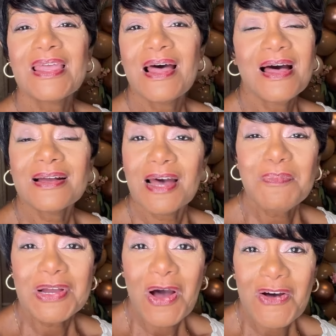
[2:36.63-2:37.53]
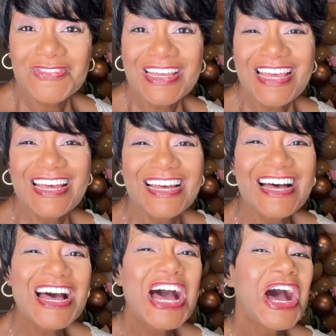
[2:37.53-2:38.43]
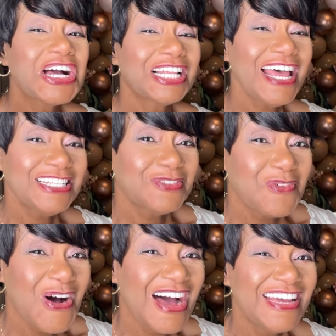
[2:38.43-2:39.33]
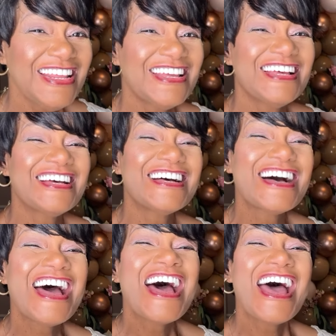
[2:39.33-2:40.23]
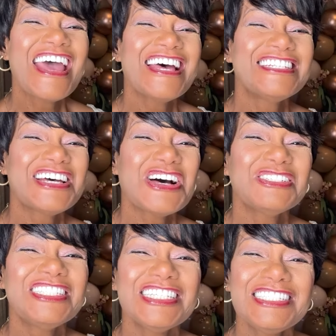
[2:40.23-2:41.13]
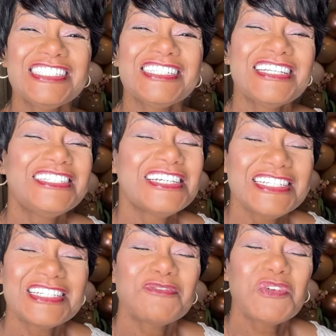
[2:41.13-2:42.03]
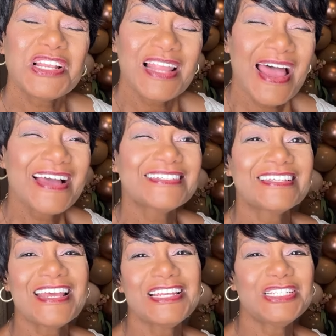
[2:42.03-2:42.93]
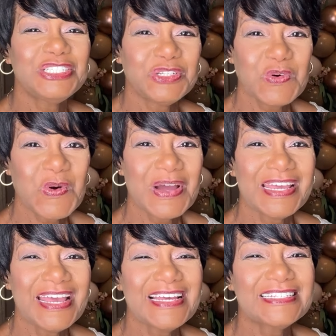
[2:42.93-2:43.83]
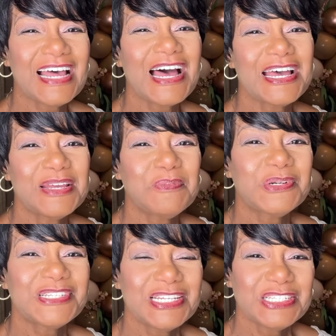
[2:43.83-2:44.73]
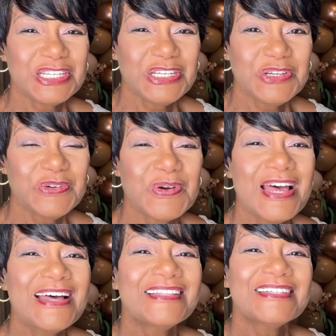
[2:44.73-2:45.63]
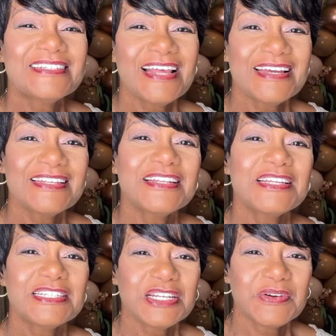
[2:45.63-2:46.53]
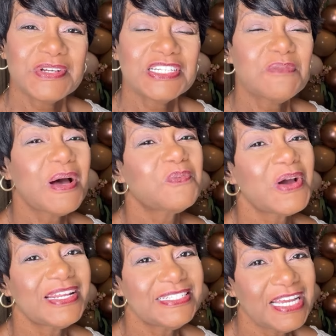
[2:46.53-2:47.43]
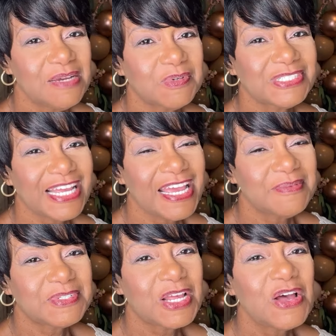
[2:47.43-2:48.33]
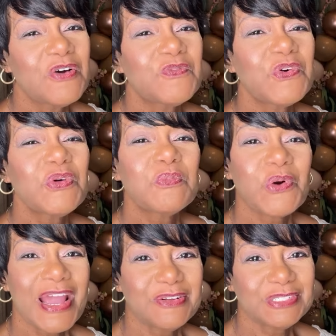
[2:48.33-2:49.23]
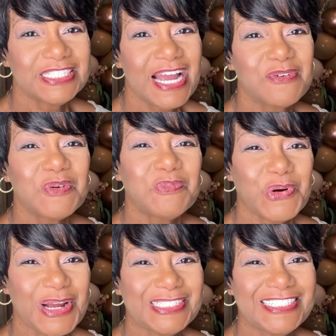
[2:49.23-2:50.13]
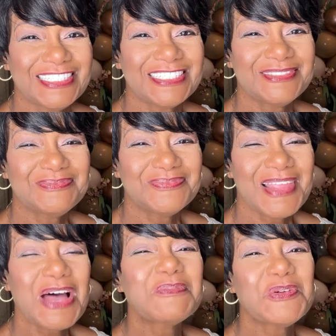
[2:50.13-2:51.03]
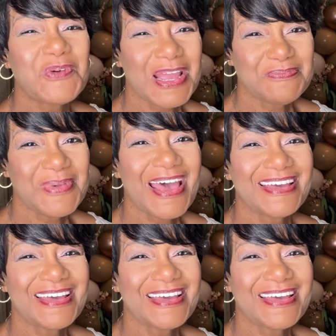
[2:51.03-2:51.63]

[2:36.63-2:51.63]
a cup of coffee, a glass of wine, and just relax and enjoy as I present to you the second in a series of my wedding tablescapes for the bridal shower brunch. I'll be right back.